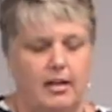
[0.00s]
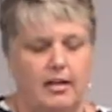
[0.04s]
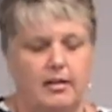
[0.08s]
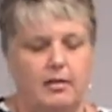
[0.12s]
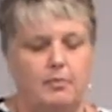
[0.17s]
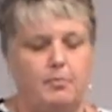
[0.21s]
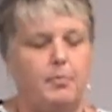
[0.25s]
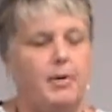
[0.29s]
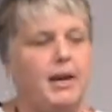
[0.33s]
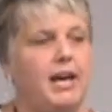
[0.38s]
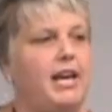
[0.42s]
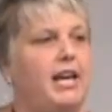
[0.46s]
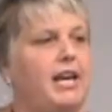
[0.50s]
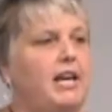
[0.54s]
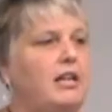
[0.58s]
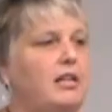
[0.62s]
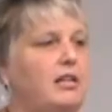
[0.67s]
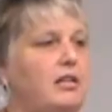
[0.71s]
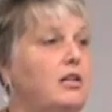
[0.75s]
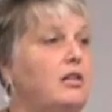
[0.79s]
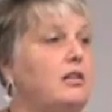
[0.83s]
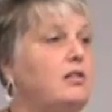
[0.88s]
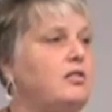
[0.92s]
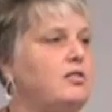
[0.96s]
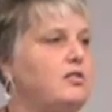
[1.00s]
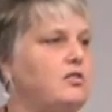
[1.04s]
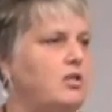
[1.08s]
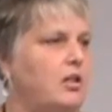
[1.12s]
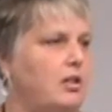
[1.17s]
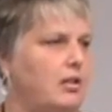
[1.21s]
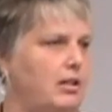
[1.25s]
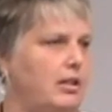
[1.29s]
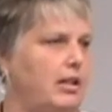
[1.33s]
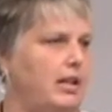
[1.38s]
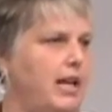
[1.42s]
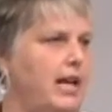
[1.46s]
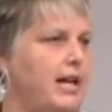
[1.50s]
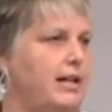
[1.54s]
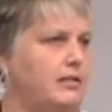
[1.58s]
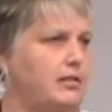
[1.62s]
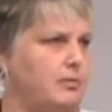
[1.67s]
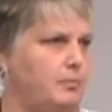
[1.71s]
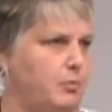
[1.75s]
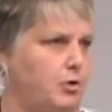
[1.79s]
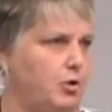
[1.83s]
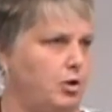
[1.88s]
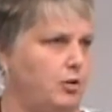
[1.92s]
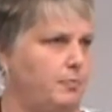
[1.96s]
the pain suddenly has
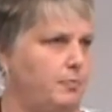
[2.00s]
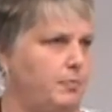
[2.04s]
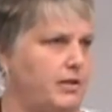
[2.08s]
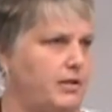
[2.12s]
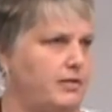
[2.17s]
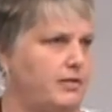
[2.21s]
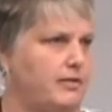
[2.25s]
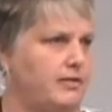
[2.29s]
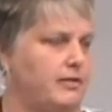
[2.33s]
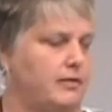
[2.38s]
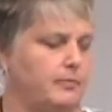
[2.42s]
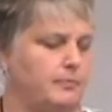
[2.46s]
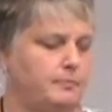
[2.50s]
a purpose.